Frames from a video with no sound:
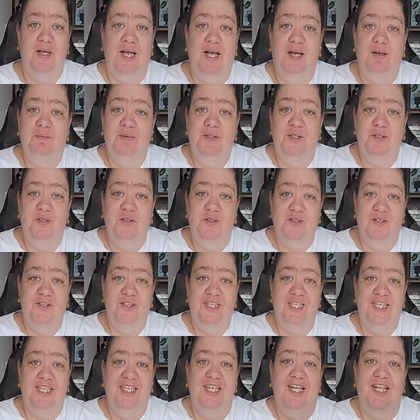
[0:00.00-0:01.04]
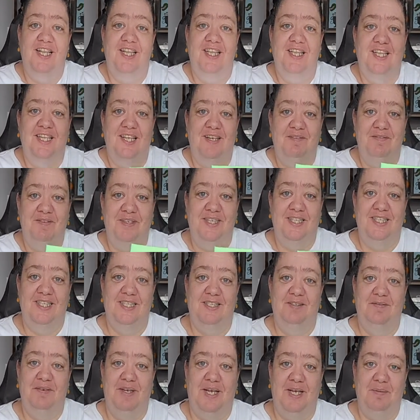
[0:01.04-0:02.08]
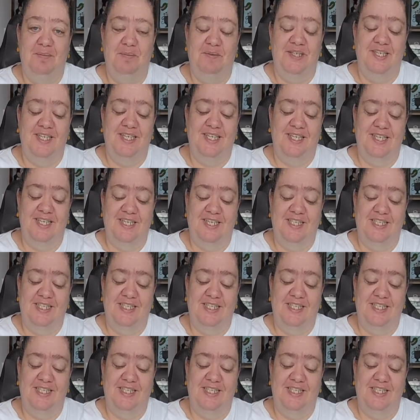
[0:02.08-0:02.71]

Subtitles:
absolutely loving this fabric.